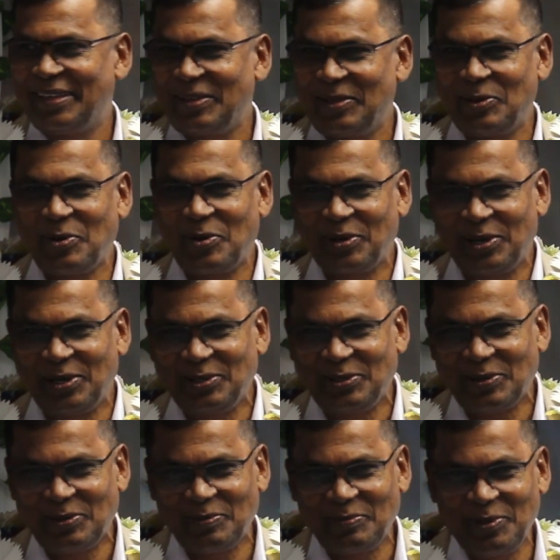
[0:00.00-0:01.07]

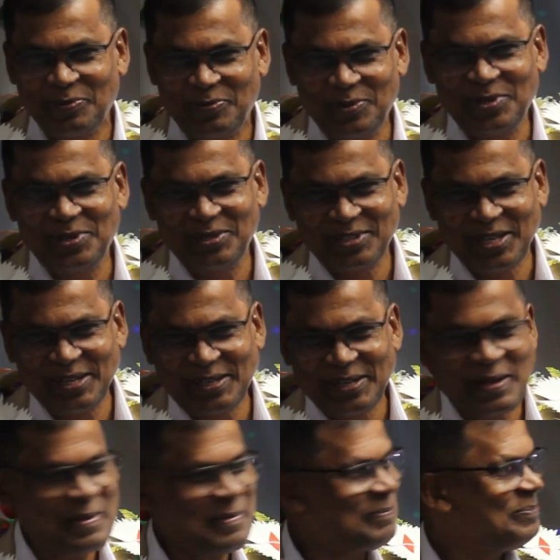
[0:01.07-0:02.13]
inauguration of the Fiji
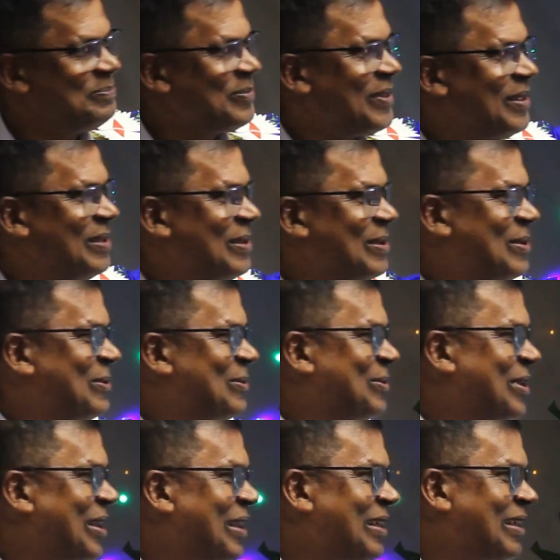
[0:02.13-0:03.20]
Center
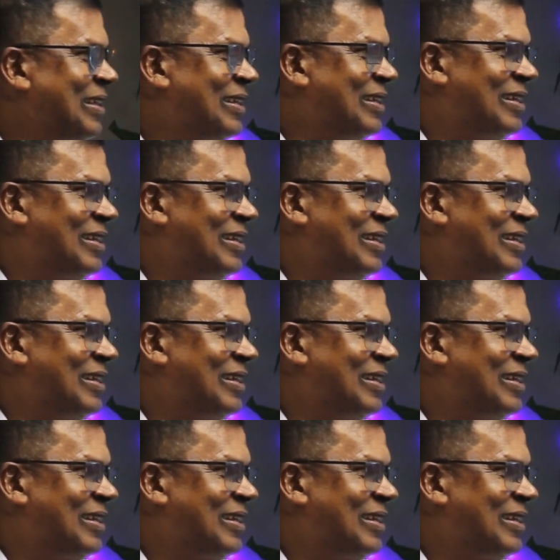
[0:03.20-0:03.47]
today.